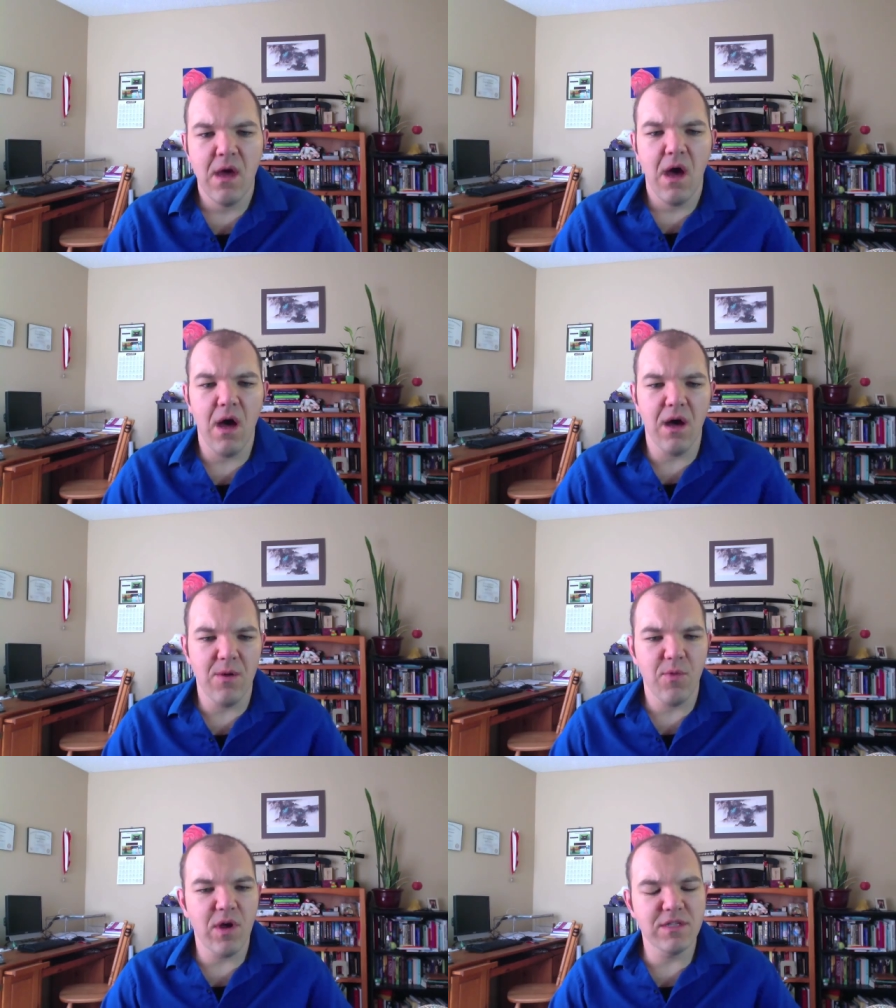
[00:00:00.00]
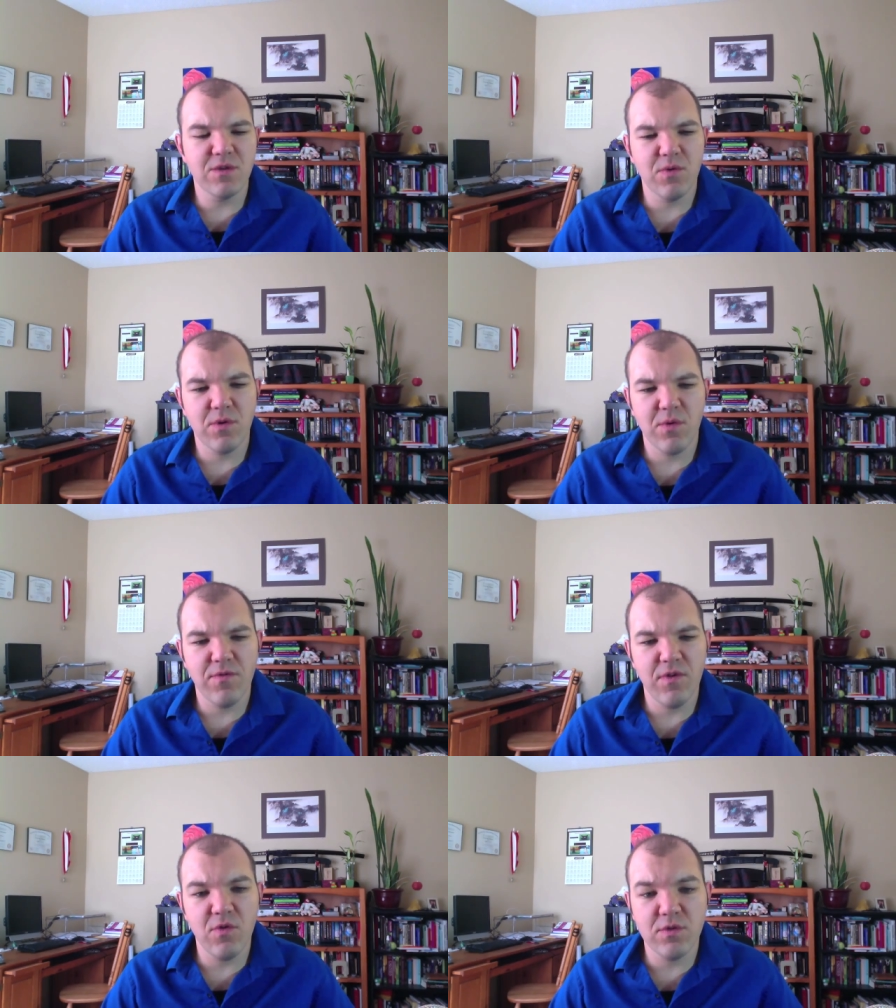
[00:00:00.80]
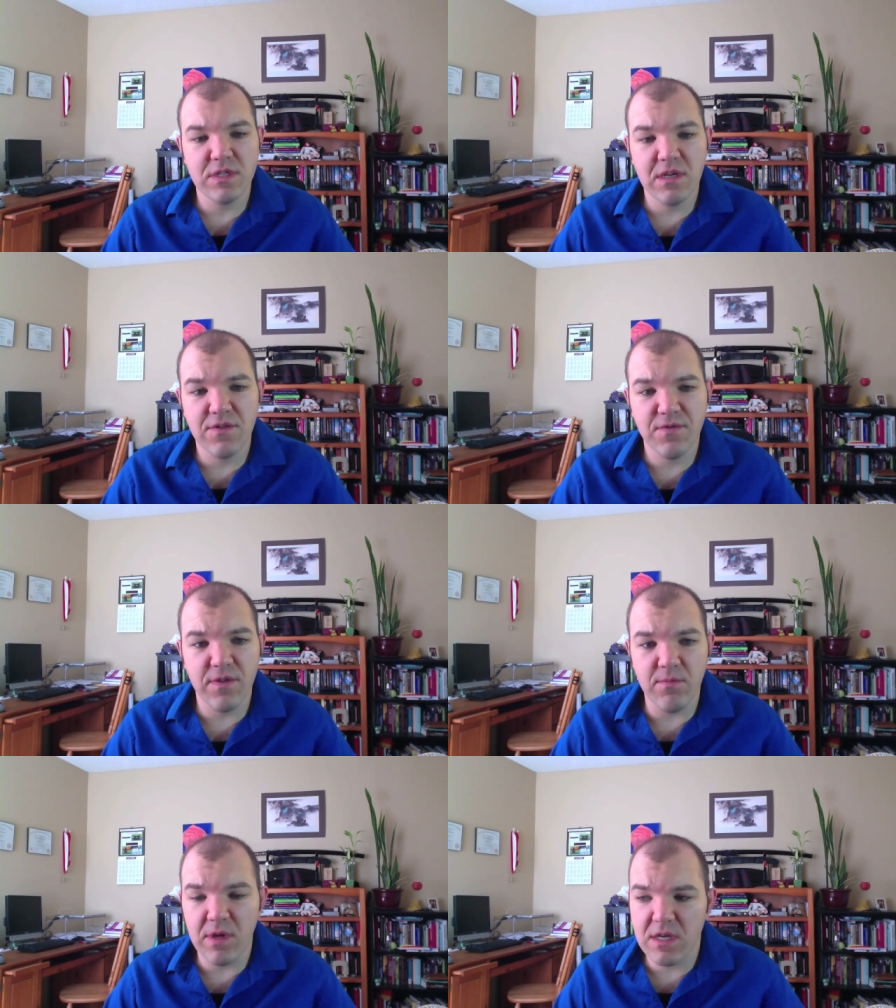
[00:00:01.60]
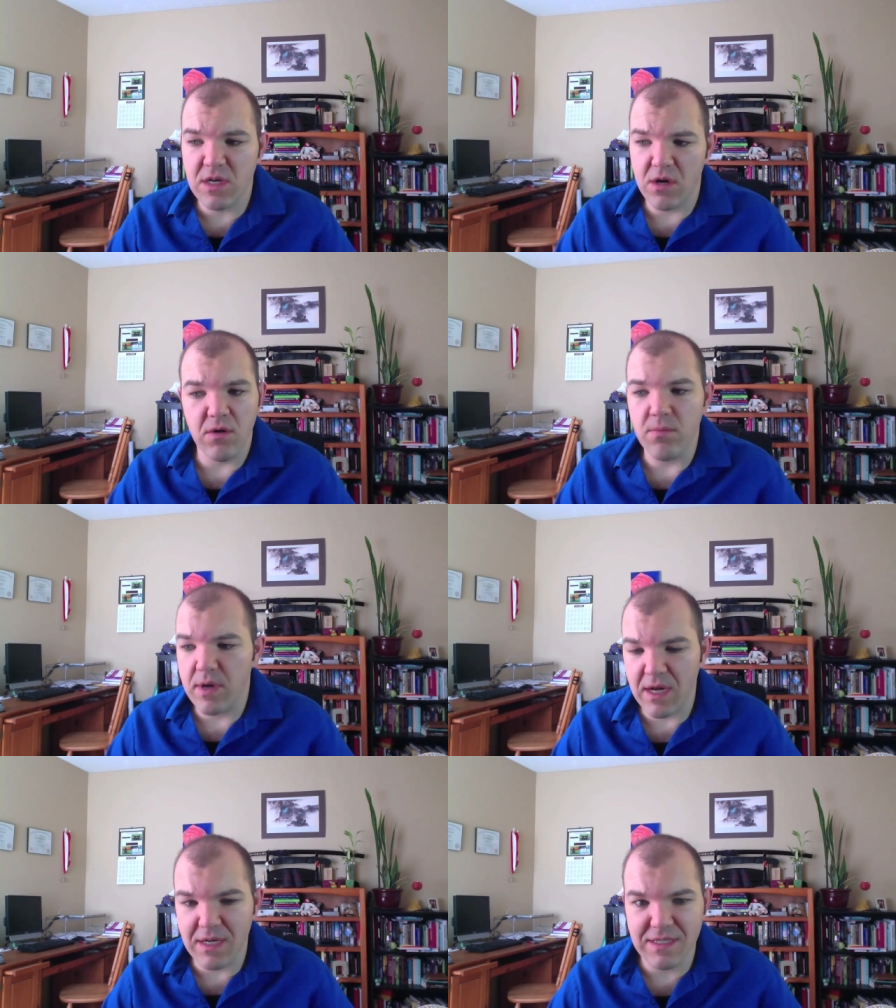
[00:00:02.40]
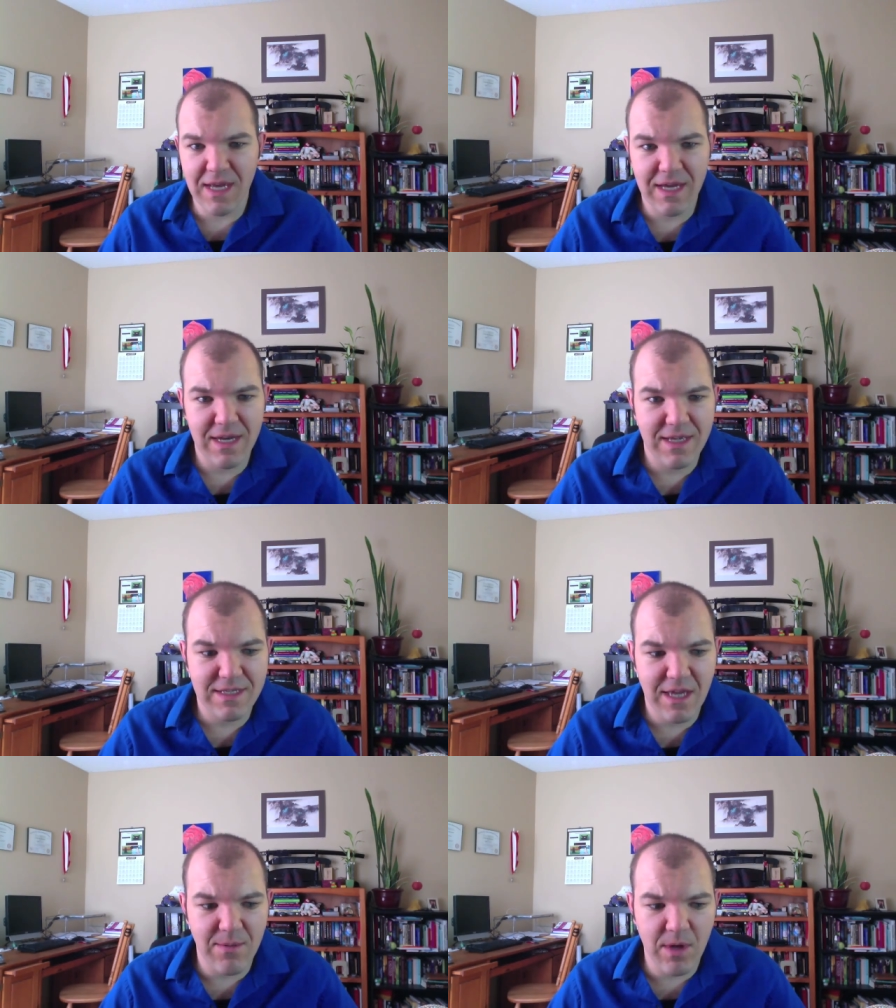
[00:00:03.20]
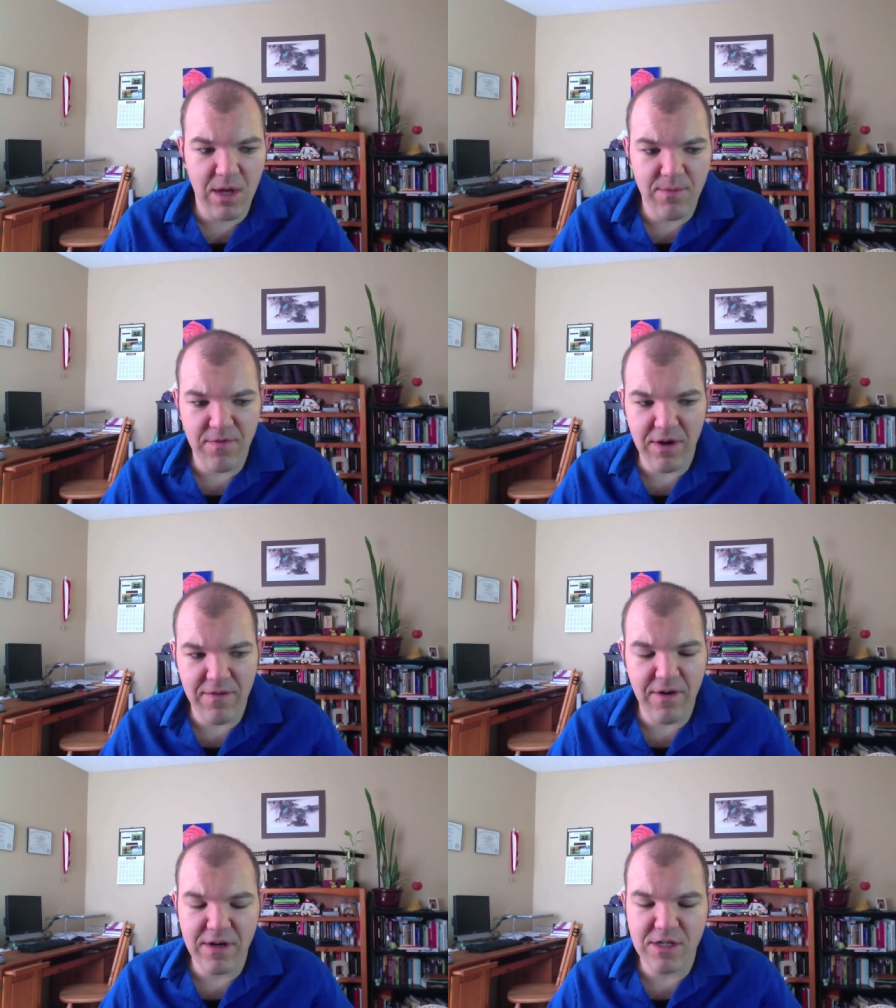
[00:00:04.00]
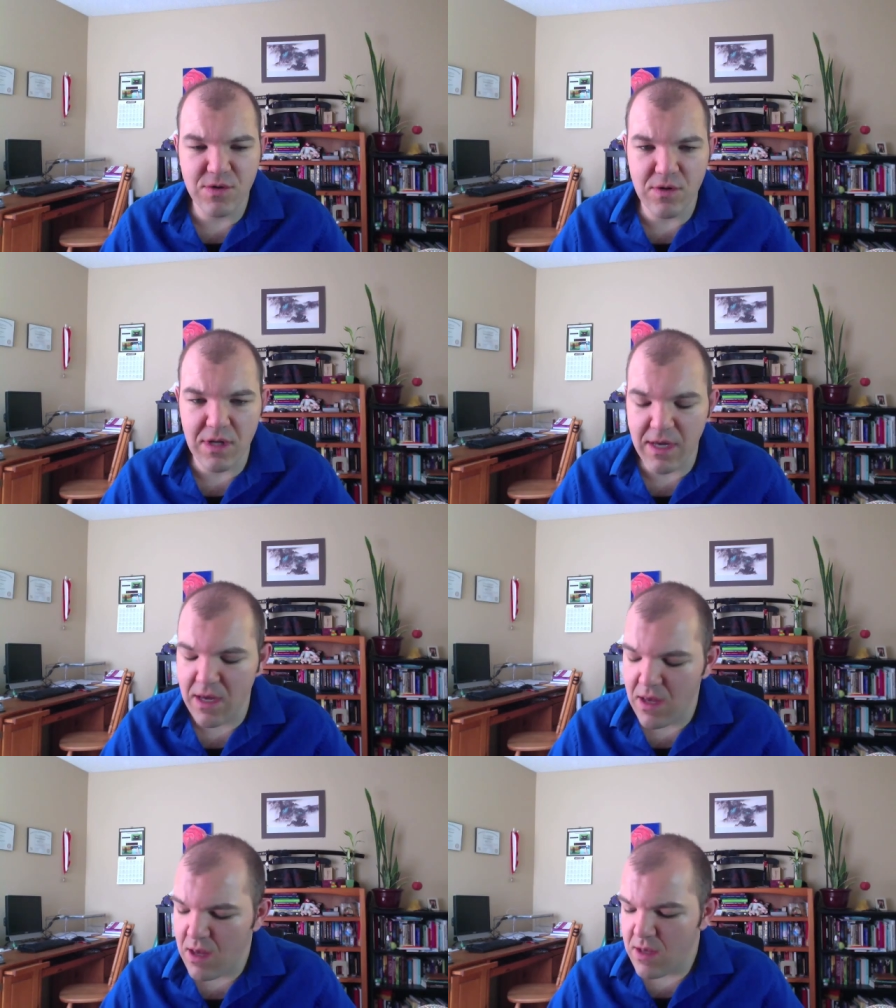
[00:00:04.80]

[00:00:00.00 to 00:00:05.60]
Um, we also want to review stuff for the midterm because that is coming up very very shortly.